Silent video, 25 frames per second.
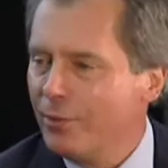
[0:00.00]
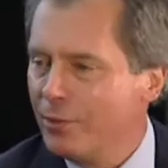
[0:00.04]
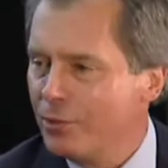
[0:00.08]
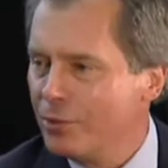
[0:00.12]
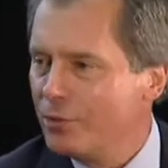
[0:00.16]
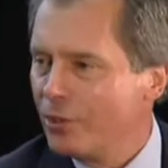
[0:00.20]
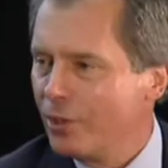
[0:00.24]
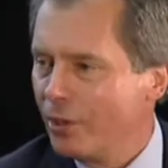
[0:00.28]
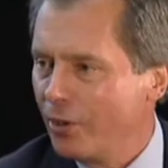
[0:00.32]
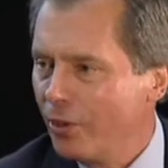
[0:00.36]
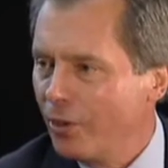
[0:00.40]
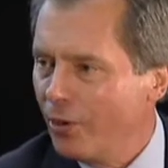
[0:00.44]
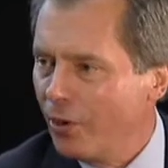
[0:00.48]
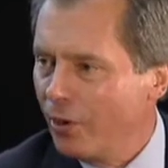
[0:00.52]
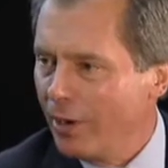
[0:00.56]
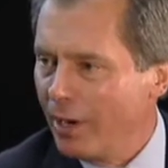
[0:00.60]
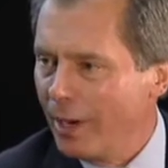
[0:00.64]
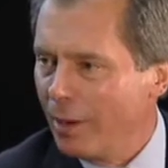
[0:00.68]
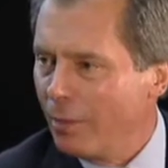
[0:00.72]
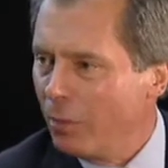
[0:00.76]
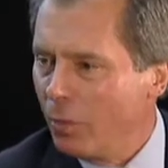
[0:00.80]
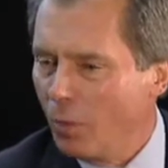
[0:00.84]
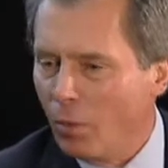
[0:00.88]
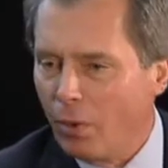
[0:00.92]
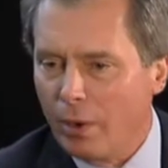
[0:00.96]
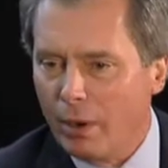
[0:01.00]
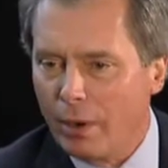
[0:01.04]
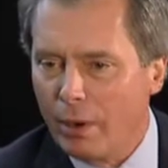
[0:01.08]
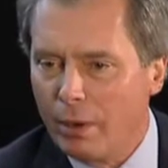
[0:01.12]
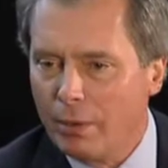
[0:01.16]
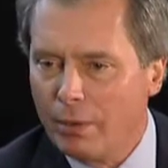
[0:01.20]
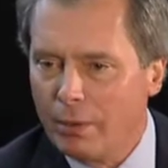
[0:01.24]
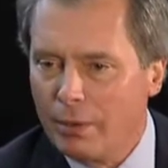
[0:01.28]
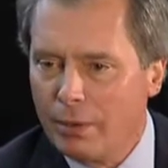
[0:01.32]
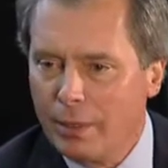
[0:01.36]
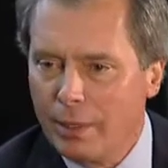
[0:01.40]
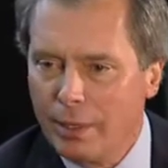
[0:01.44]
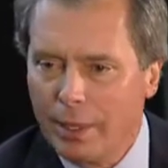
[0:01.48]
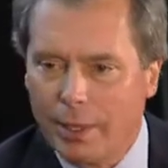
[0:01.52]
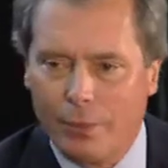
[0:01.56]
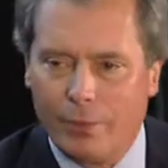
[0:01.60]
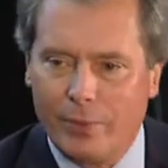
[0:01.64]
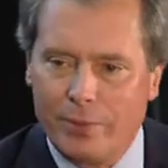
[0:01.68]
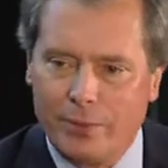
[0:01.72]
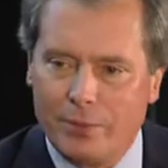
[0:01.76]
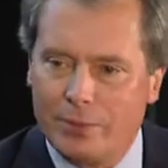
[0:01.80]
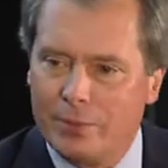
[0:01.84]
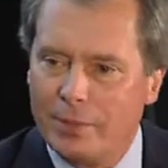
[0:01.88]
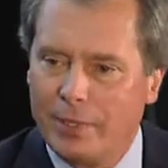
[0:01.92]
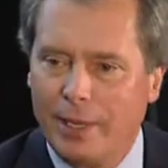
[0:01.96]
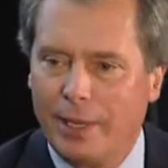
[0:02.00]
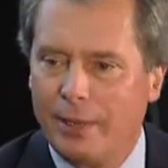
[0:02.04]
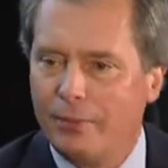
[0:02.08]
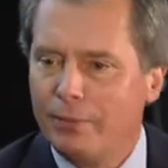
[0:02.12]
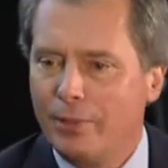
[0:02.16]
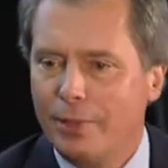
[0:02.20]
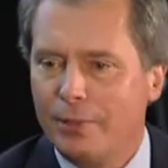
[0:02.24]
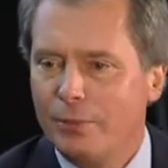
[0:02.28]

secured our border. We just have